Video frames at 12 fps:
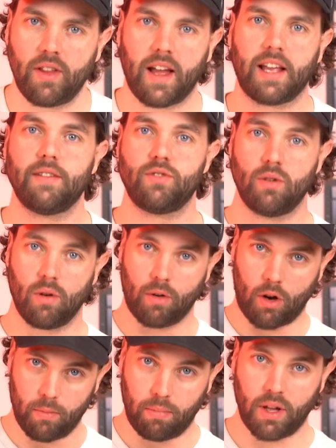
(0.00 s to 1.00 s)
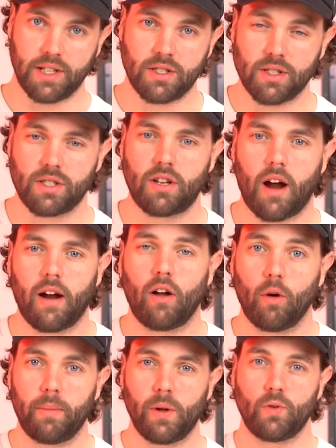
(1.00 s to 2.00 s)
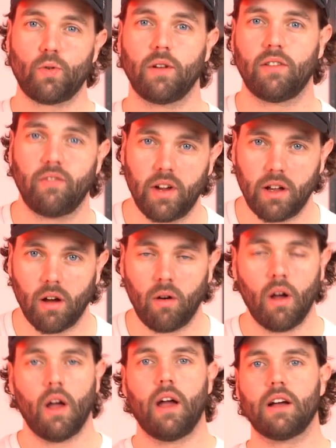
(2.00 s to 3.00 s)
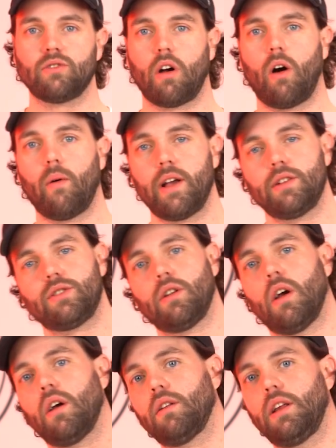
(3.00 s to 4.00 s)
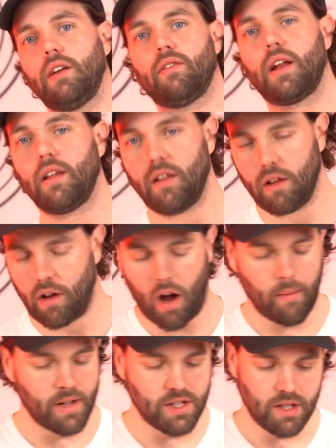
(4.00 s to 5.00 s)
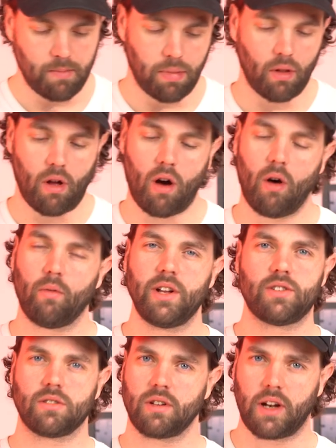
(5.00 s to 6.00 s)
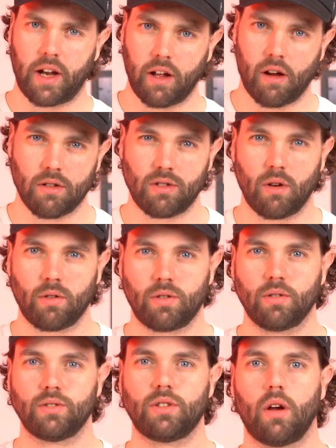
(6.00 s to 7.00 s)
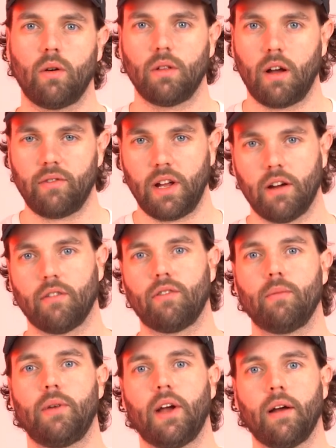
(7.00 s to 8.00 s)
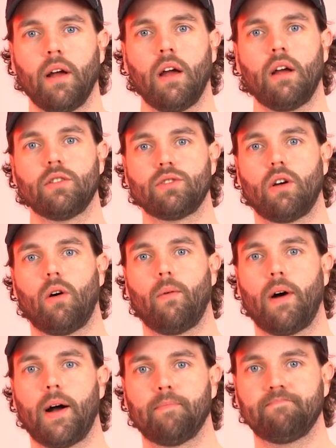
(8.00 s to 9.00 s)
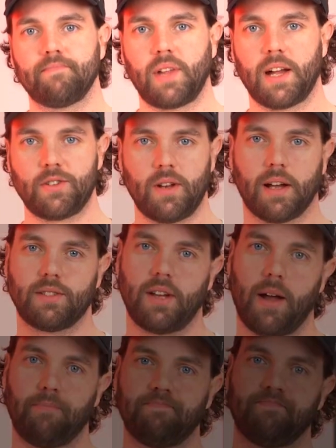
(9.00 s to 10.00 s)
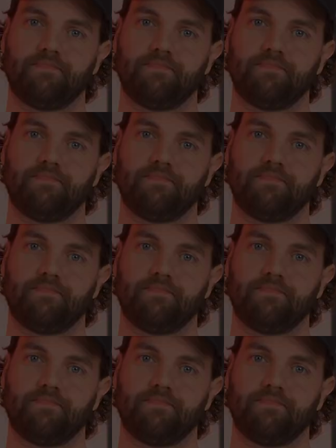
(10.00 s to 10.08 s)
that gives you a good place to start. I hope you enjoyed the video. As always, leave any comments below, reach us on any of our socials. Love to hear from you. So catch you next time.